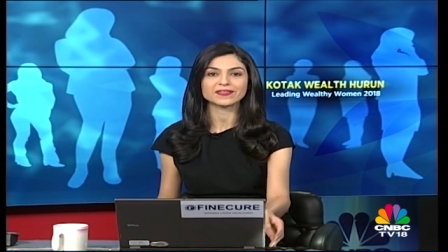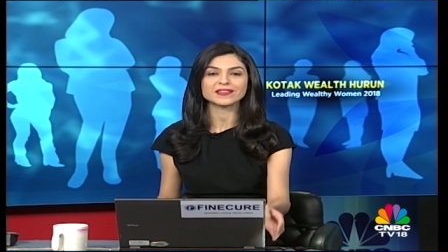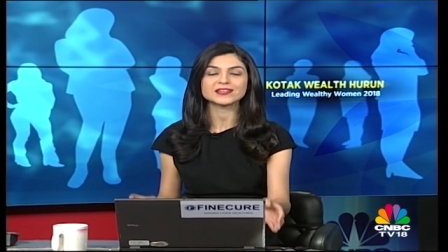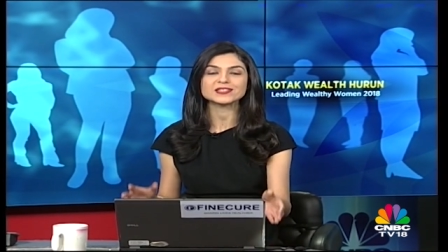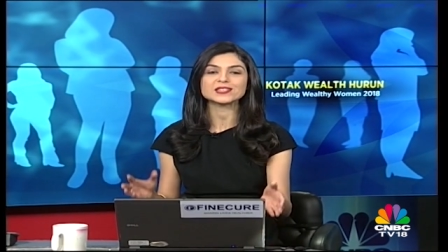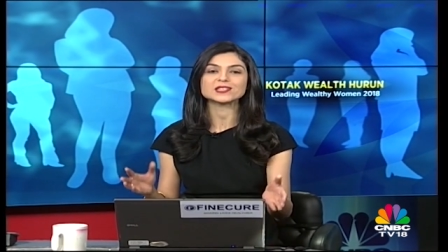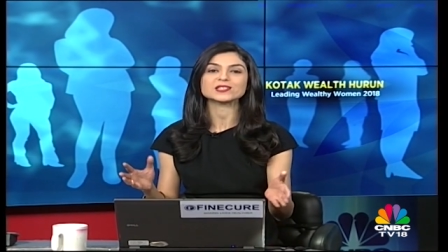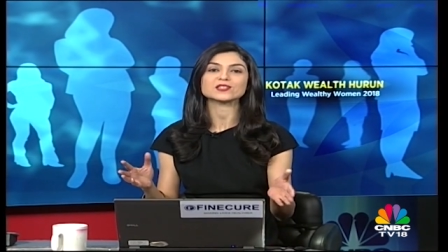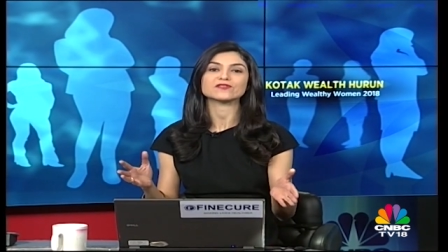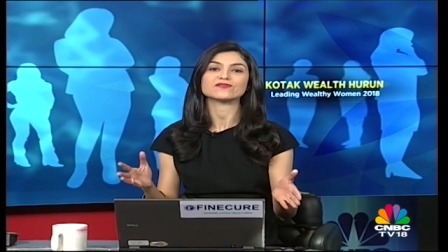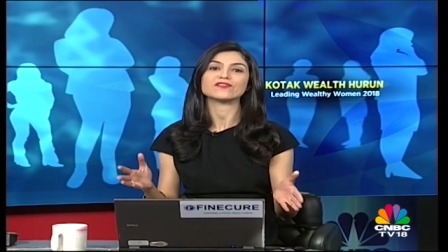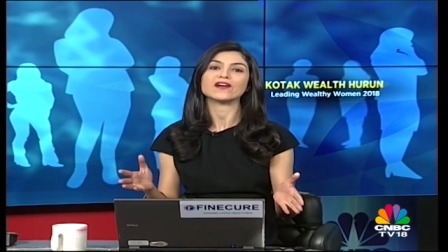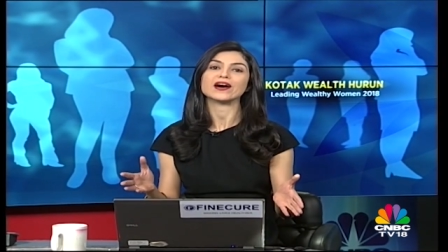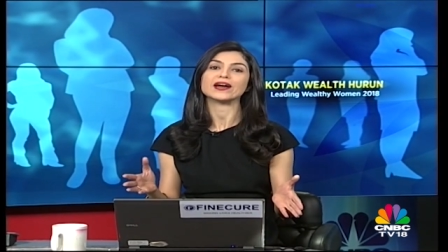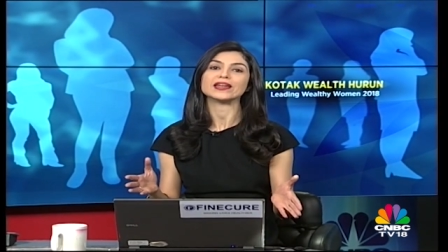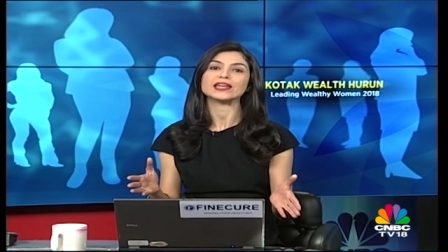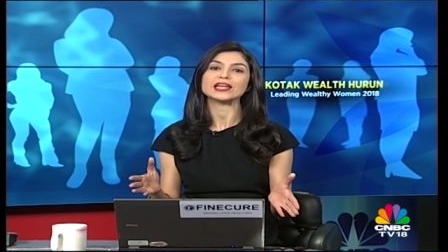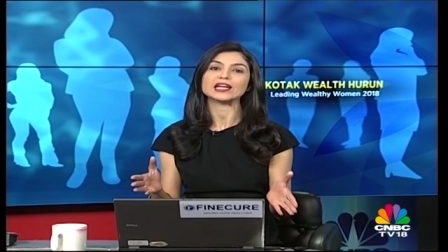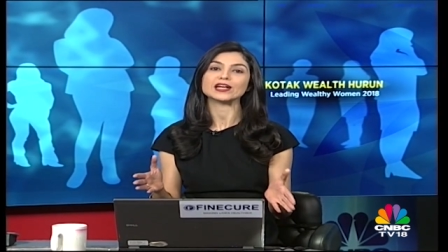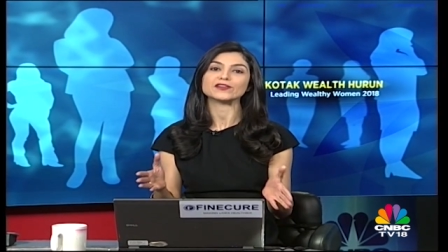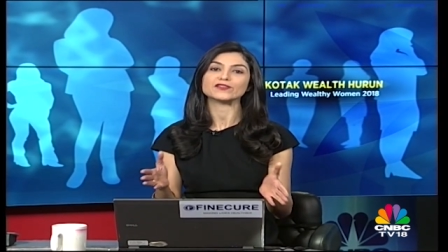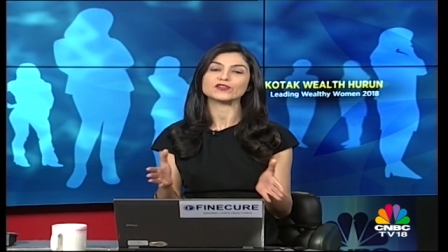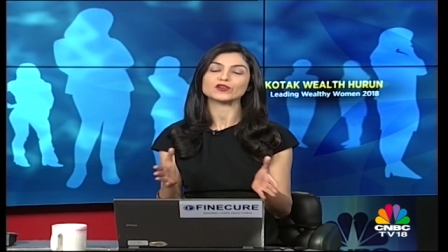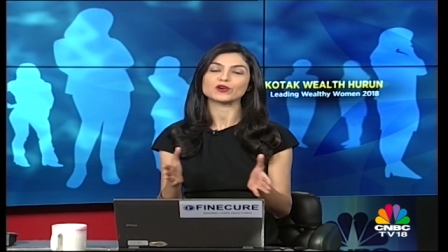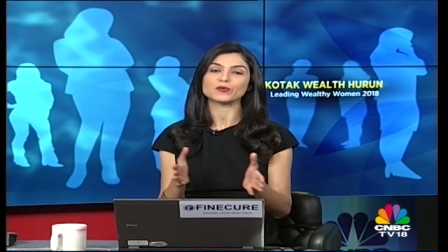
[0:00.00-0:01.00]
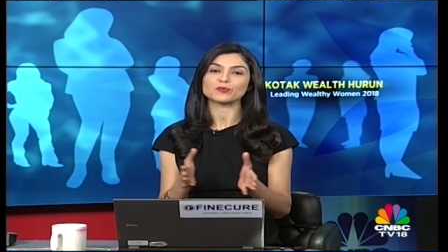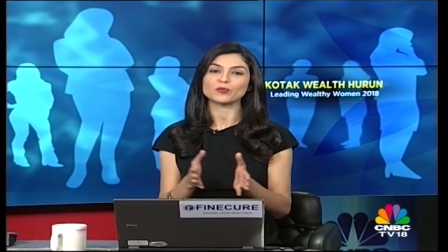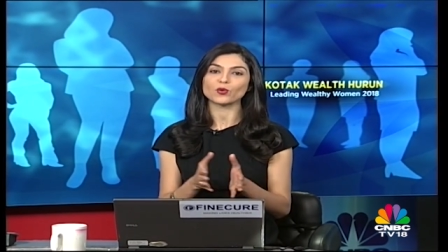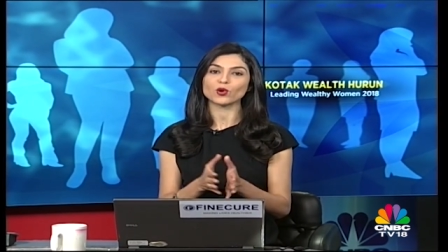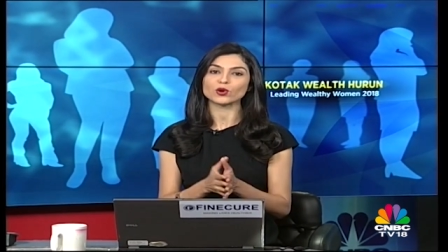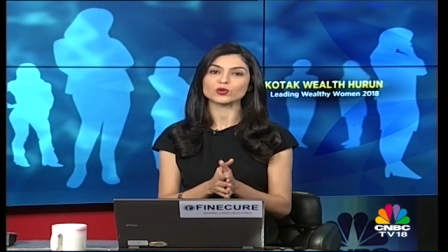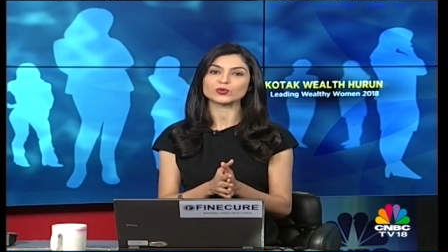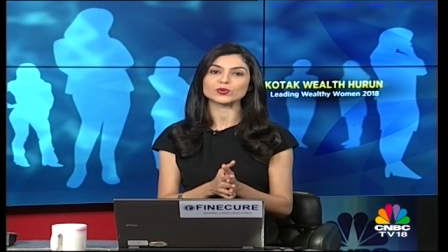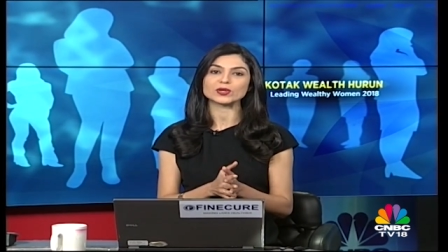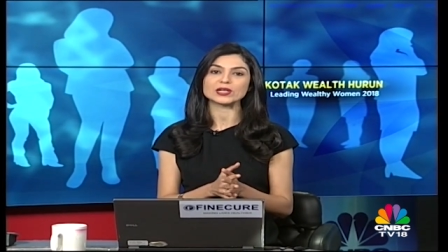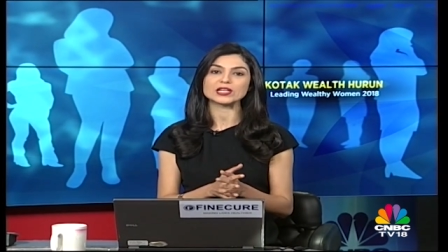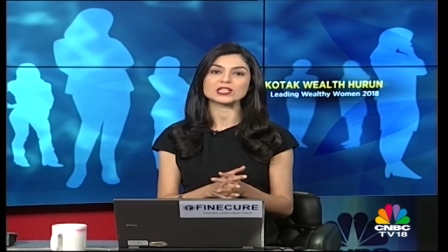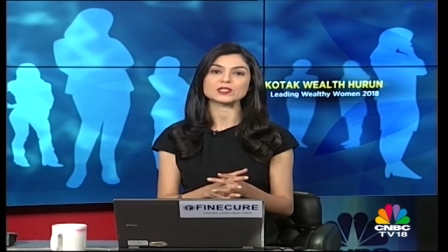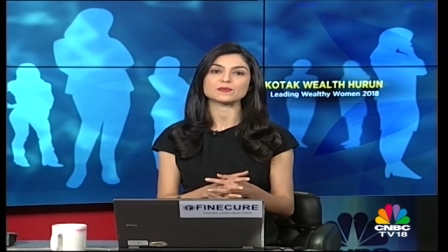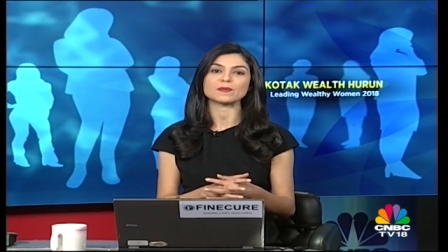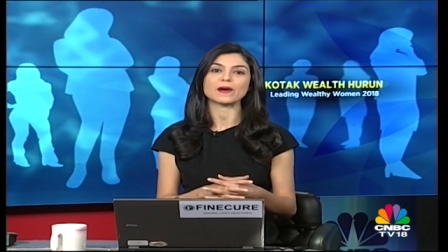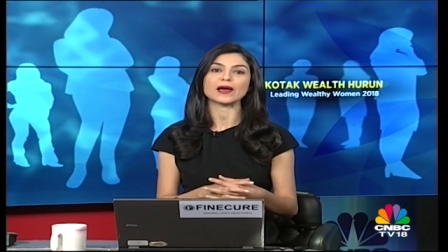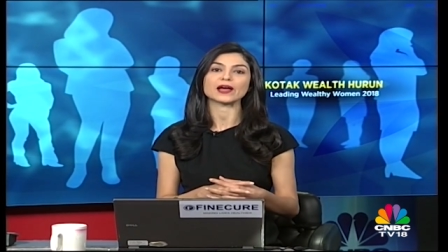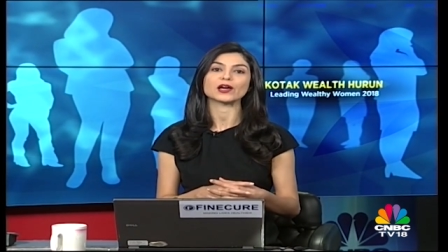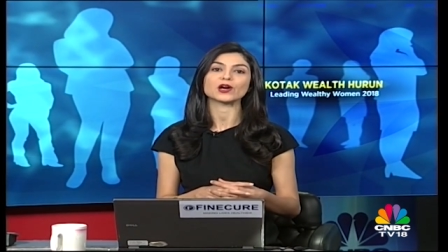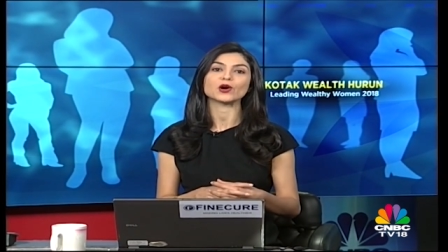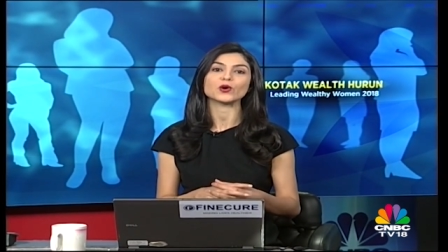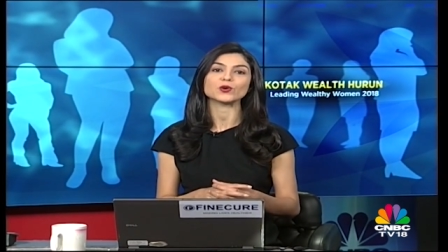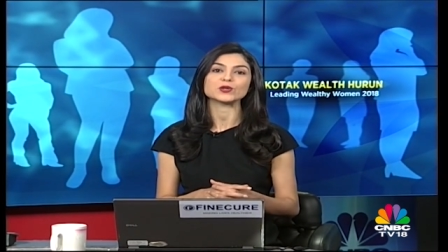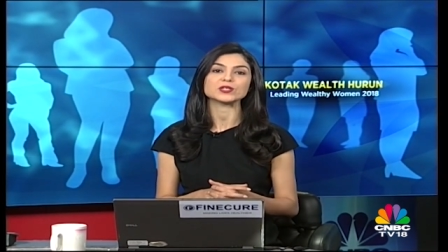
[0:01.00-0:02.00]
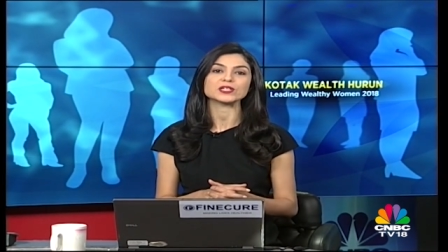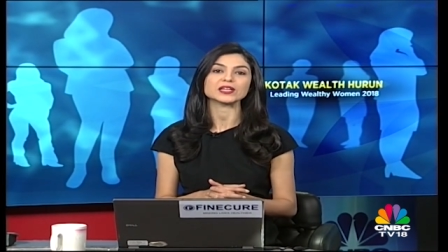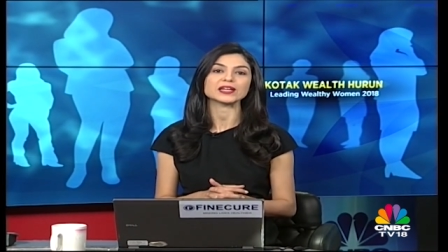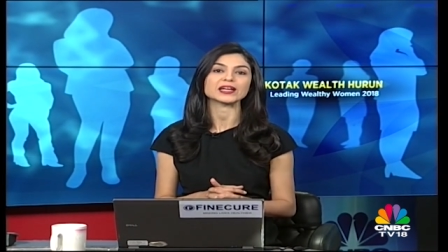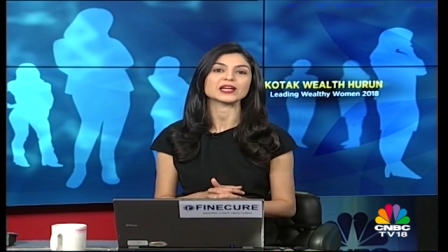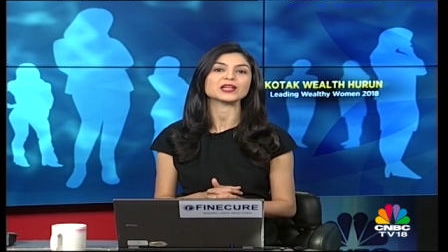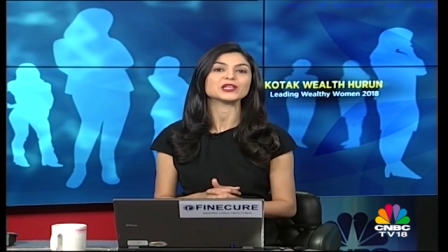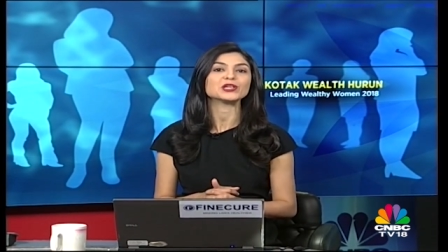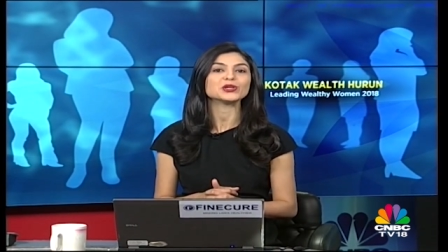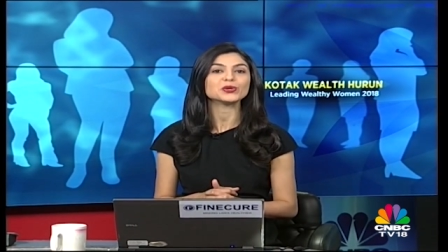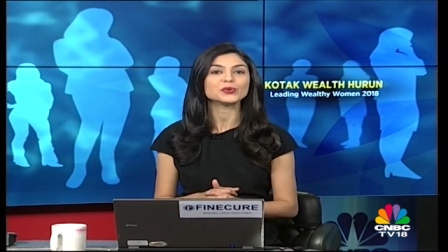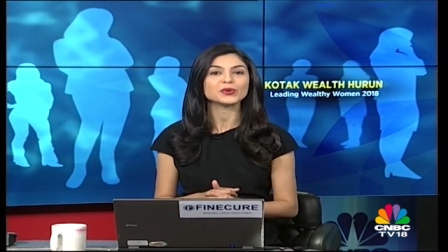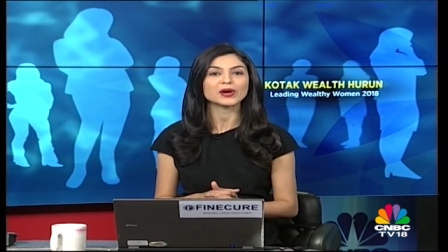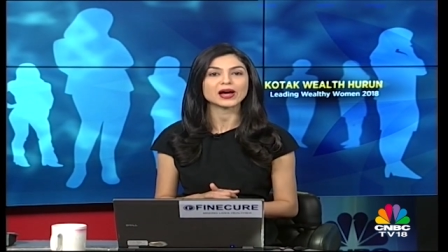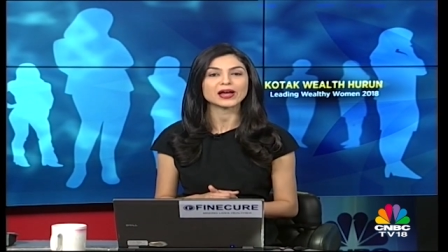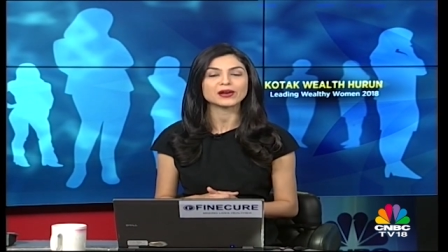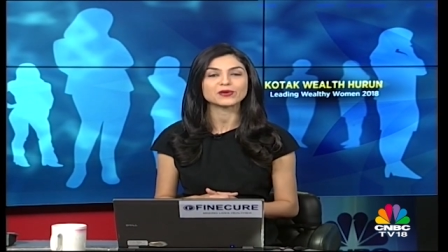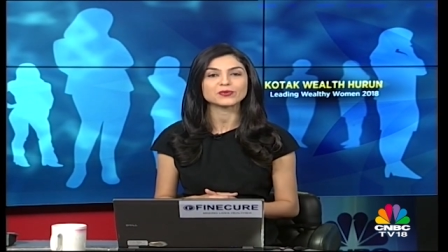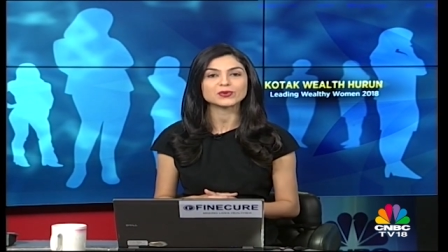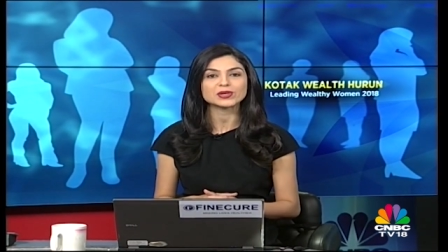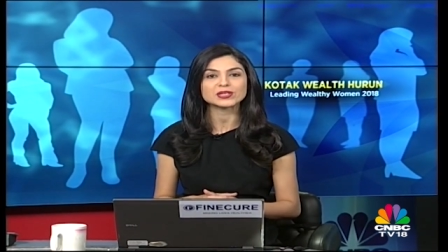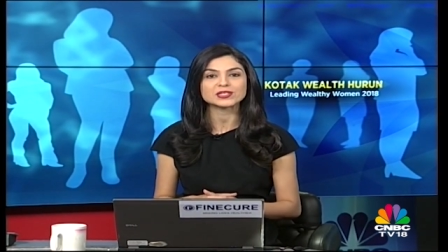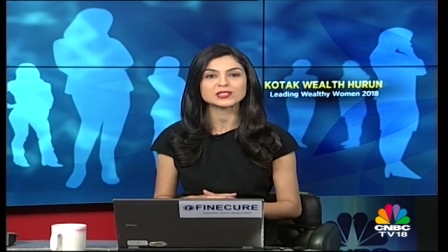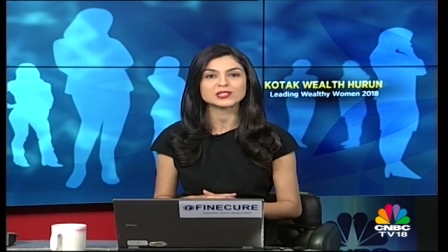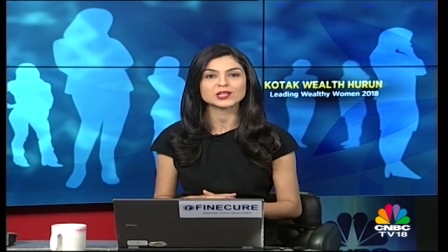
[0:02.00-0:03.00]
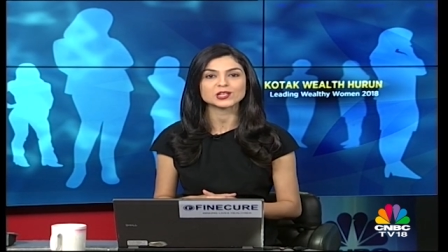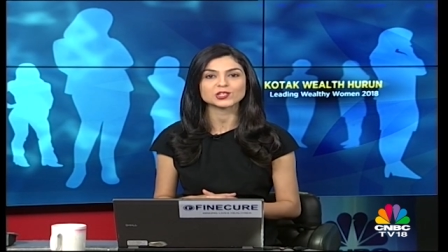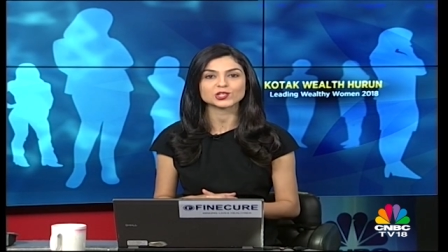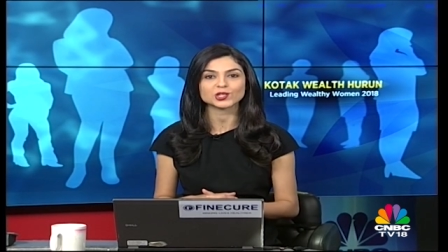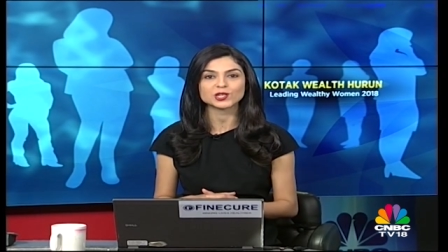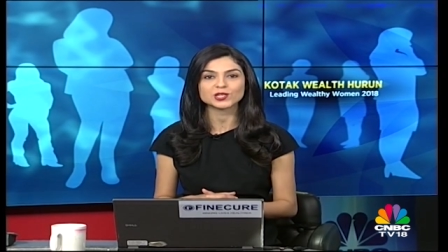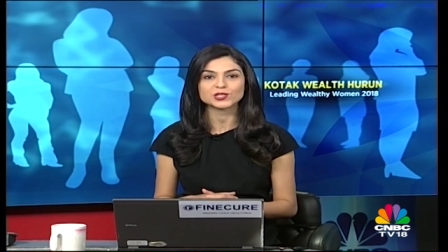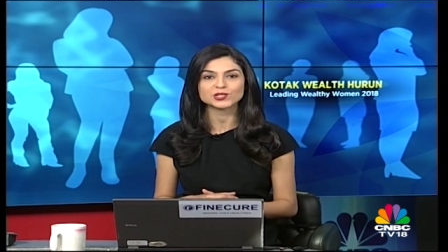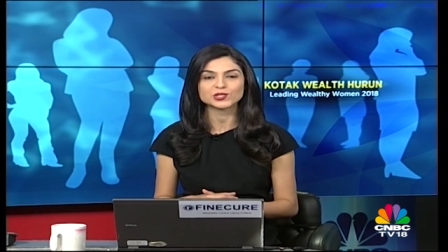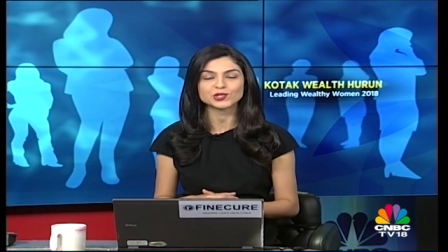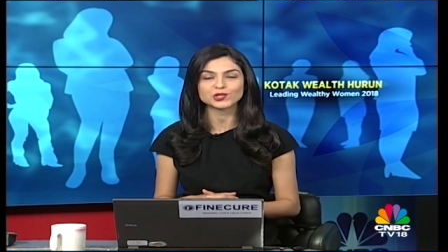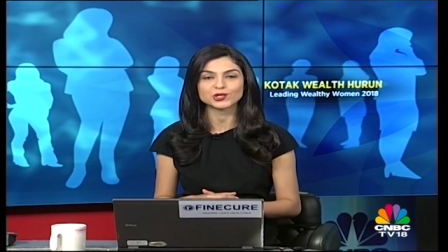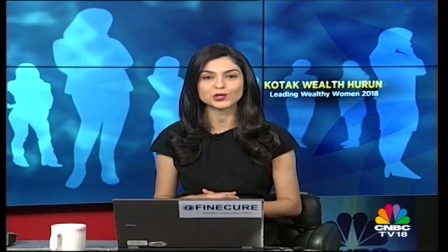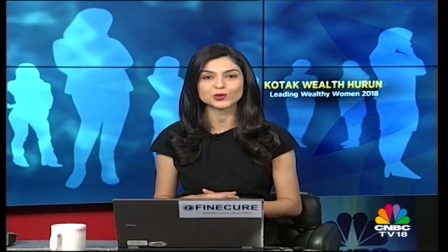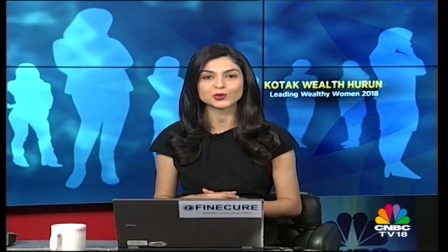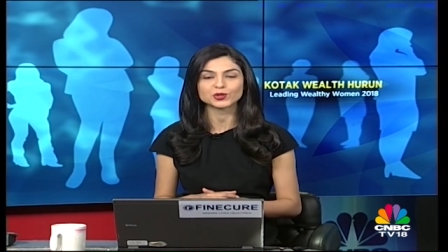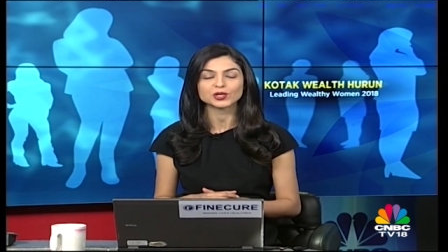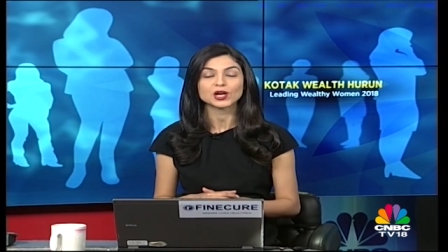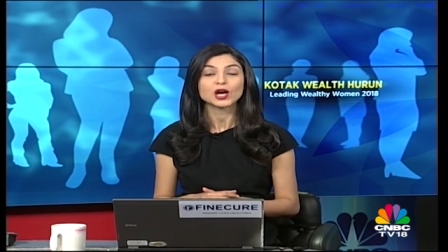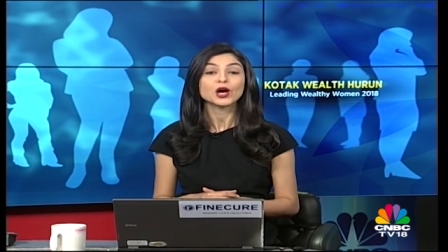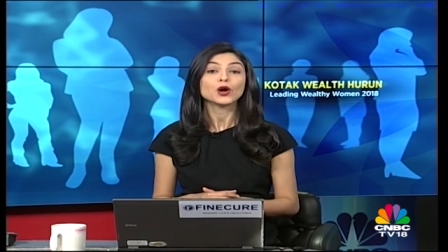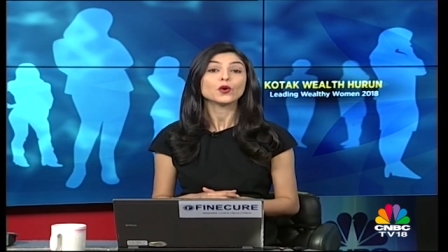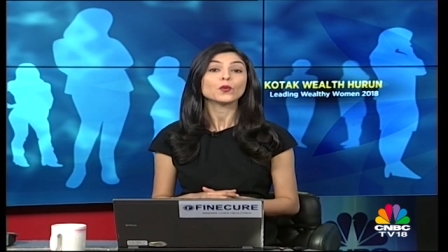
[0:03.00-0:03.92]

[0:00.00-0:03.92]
this is the finding of a report released by Kotak and Hurun Research Institute,